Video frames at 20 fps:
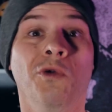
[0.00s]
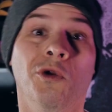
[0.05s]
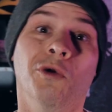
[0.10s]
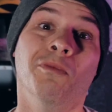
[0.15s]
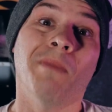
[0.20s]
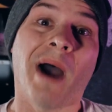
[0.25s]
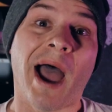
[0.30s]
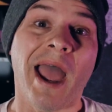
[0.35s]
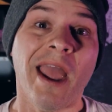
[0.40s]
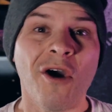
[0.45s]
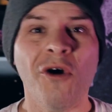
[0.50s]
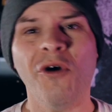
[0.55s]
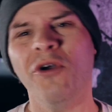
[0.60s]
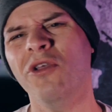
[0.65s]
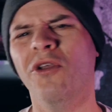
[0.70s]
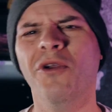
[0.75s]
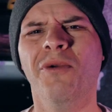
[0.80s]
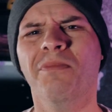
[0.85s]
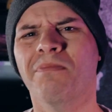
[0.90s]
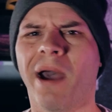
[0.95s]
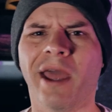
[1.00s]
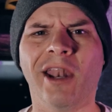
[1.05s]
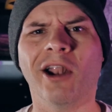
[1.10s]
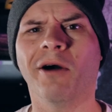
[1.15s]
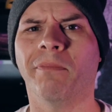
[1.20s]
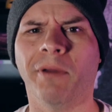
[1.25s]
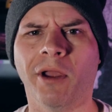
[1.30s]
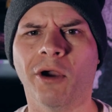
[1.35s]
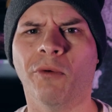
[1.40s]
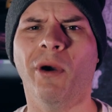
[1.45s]
You may or you may
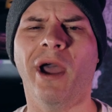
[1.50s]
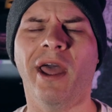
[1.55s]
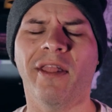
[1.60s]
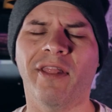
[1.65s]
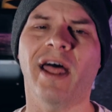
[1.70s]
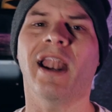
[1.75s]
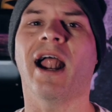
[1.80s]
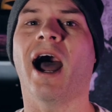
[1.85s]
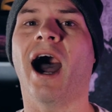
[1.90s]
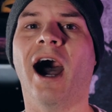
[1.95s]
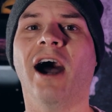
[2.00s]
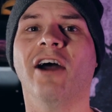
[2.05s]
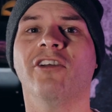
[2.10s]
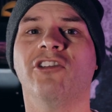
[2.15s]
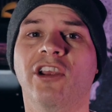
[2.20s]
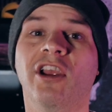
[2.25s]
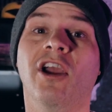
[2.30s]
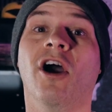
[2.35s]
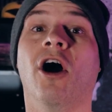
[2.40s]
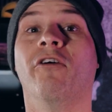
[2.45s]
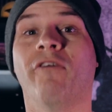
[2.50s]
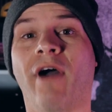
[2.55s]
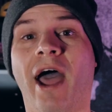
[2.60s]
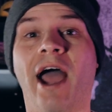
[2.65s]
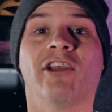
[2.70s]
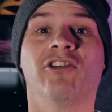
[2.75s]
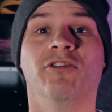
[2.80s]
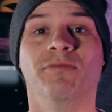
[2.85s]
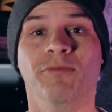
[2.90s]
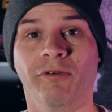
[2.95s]
not be aware that Harshi of
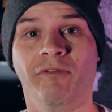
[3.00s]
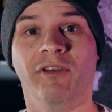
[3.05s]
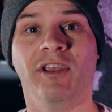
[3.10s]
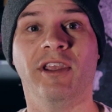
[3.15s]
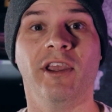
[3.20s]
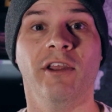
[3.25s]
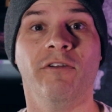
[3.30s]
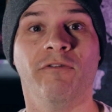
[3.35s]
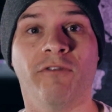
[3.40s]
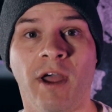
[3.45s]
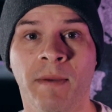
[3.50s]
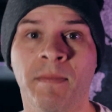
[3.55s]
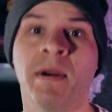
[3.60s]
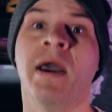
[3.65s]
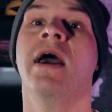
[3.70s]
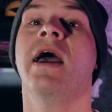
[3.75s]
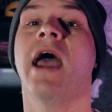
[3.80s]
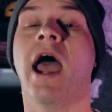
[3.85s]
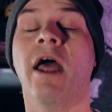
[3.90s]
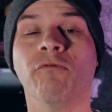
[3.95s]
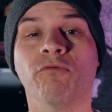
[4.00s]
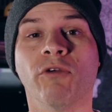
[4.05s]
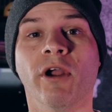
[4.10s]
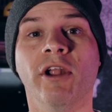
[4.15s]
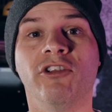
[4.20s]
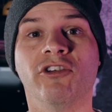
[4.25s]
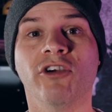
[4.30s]
Action Movie Kid fame and Red